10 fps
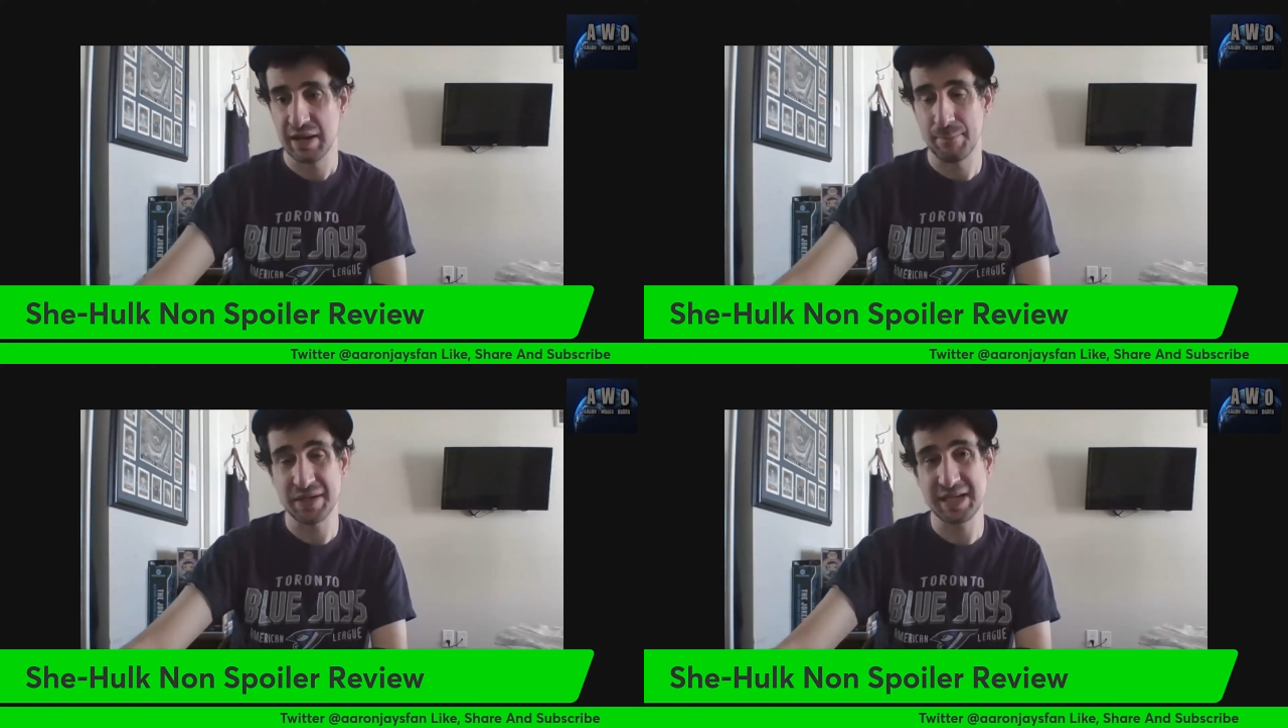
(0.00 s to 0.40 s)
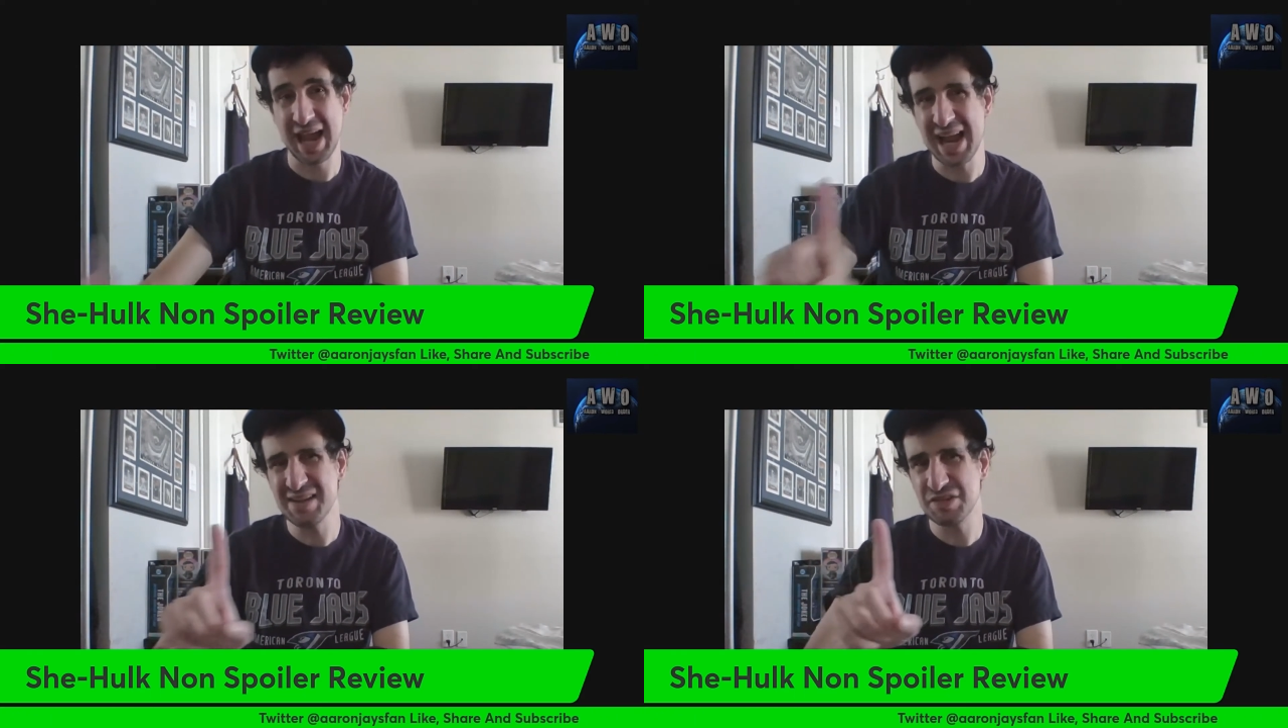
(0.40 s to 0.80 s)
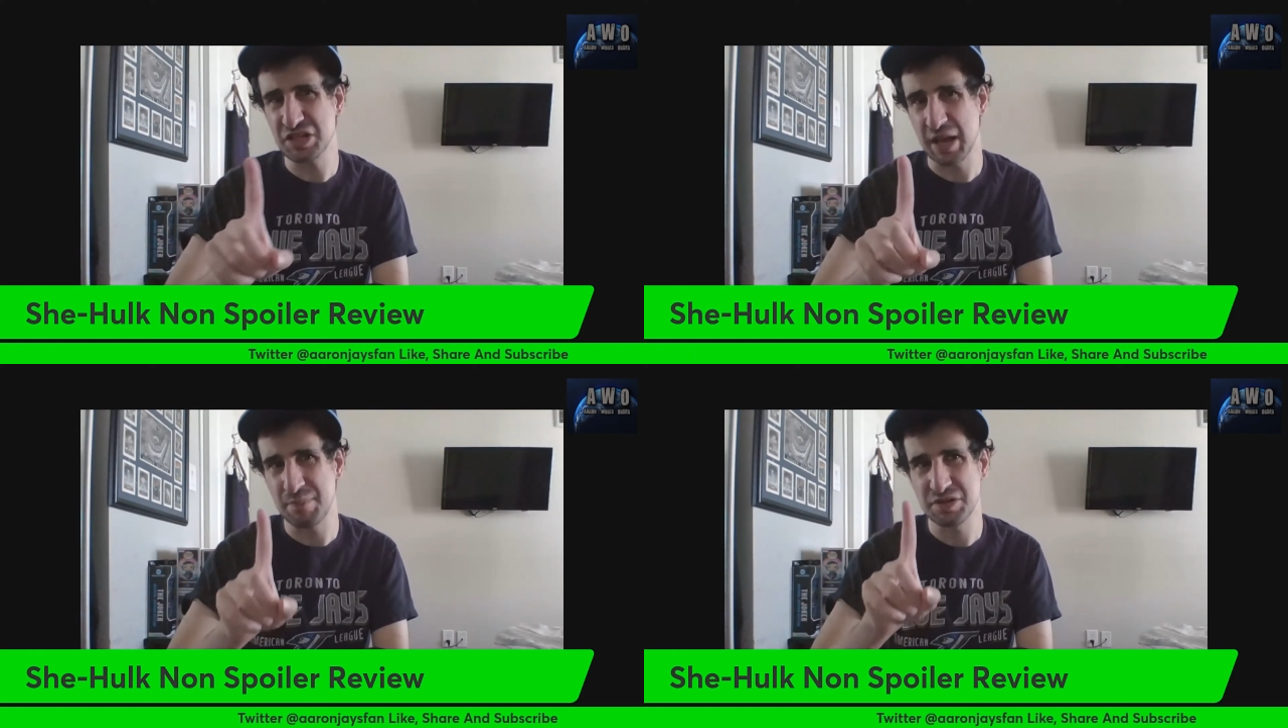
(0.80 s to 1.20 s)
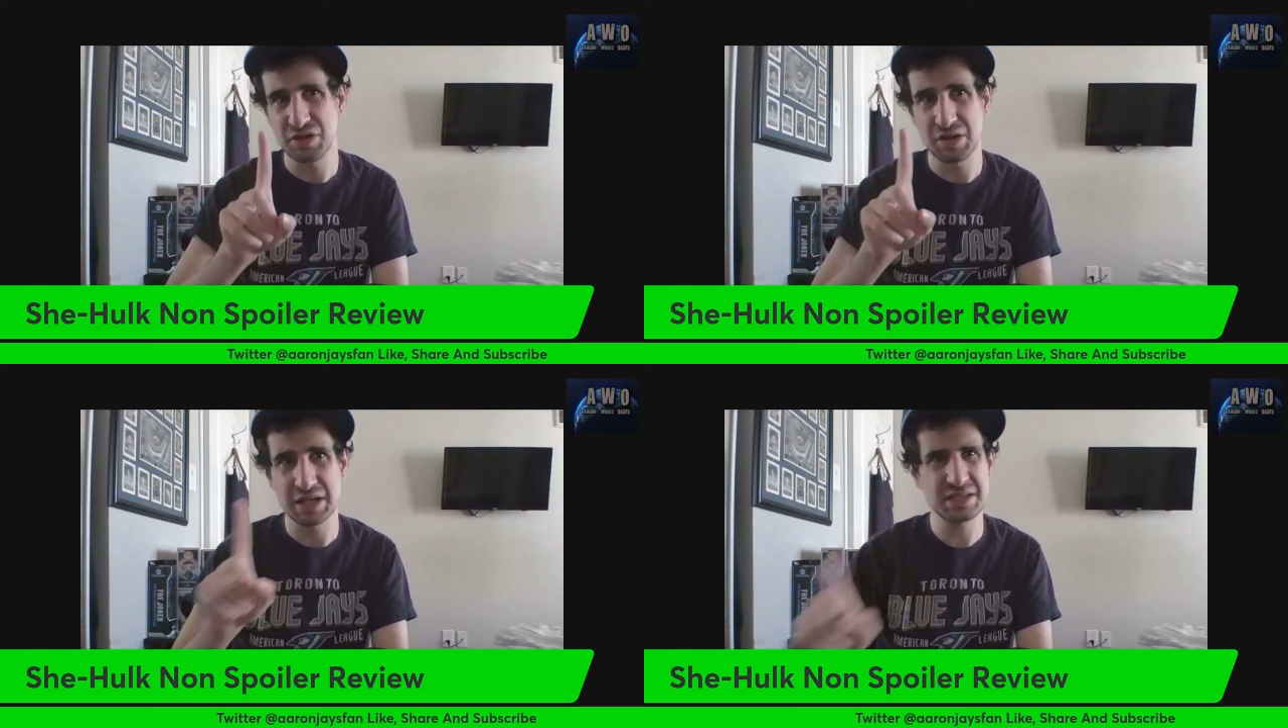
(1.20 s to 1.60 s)
But the end of this
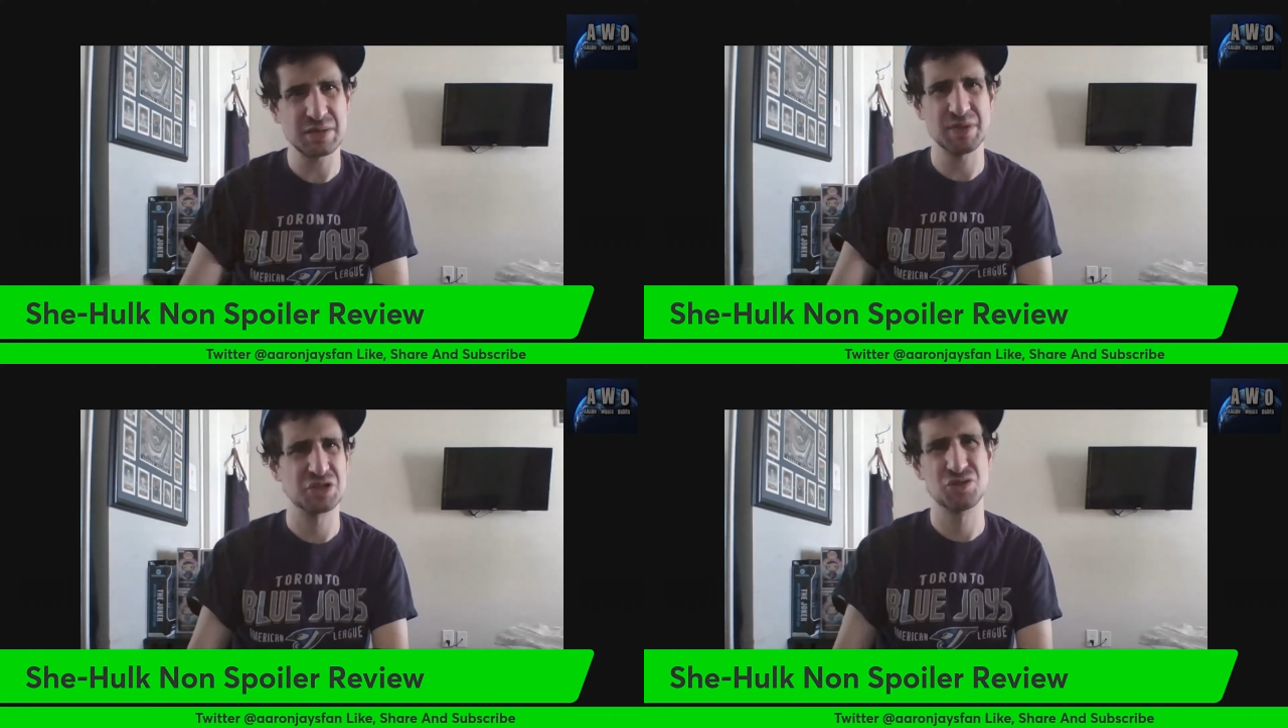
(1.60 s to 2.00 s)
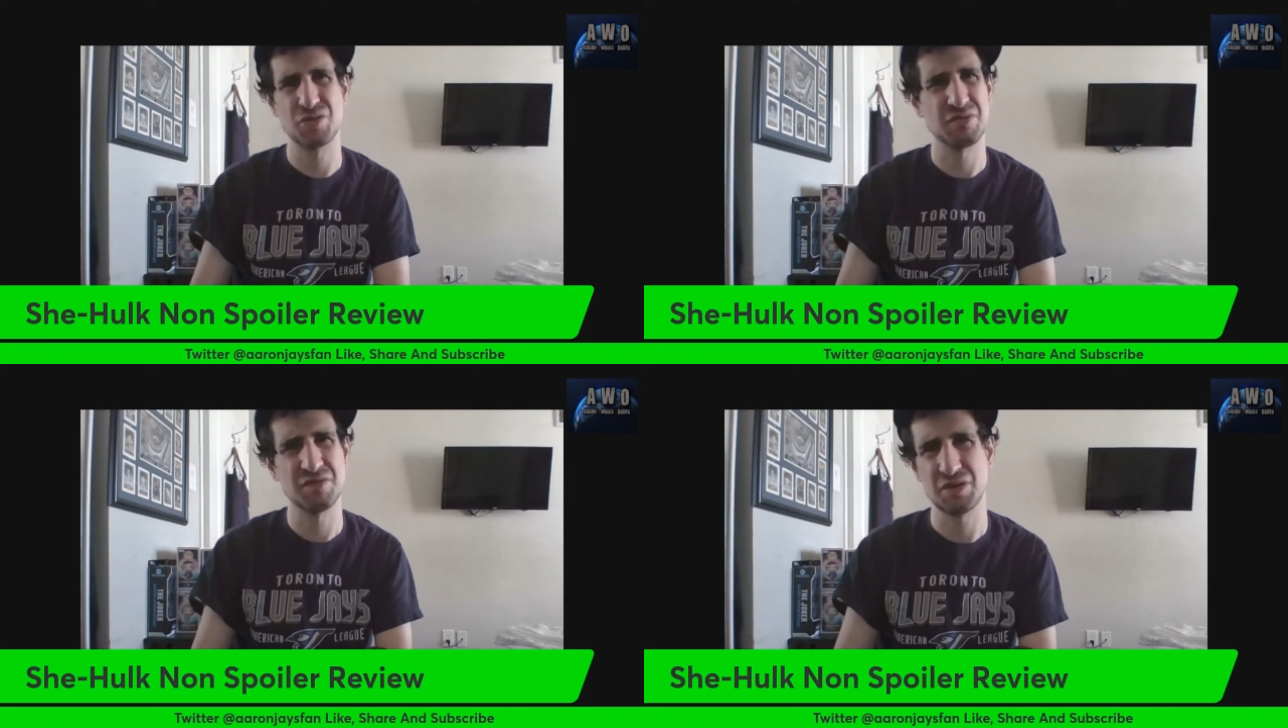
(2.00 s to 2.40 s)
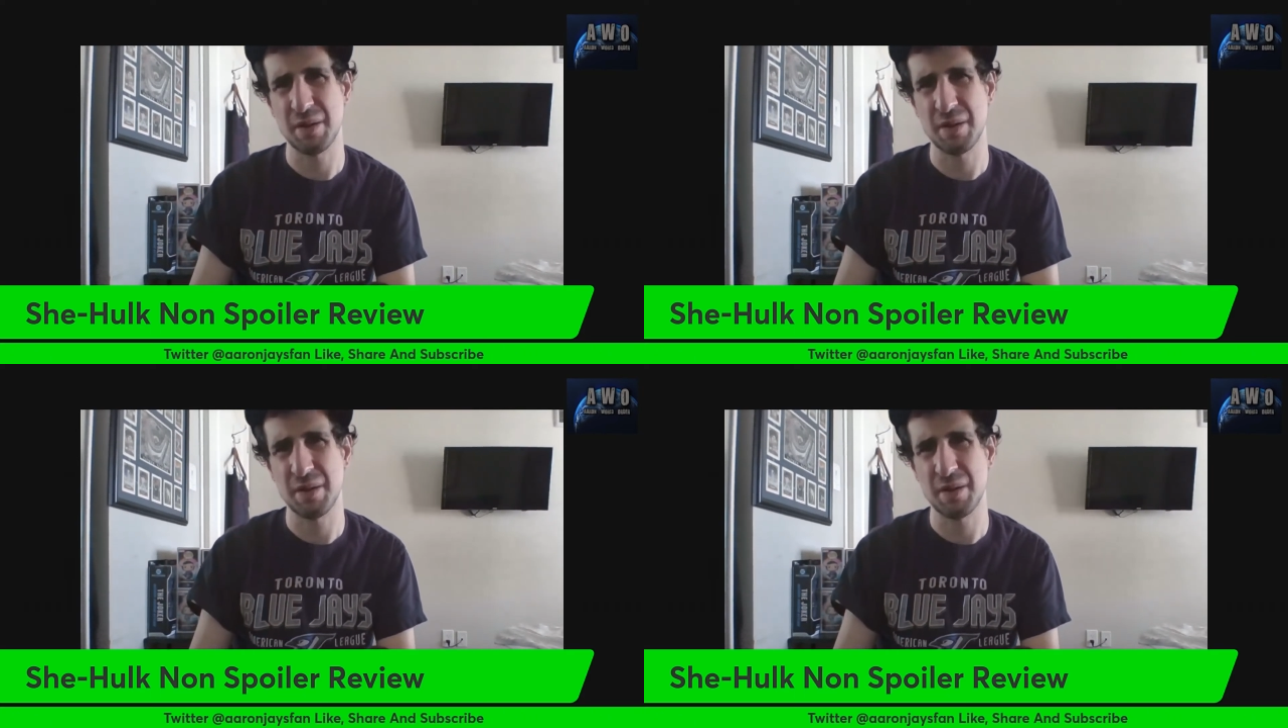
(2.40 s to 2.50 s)
episode, this is going to be a short review.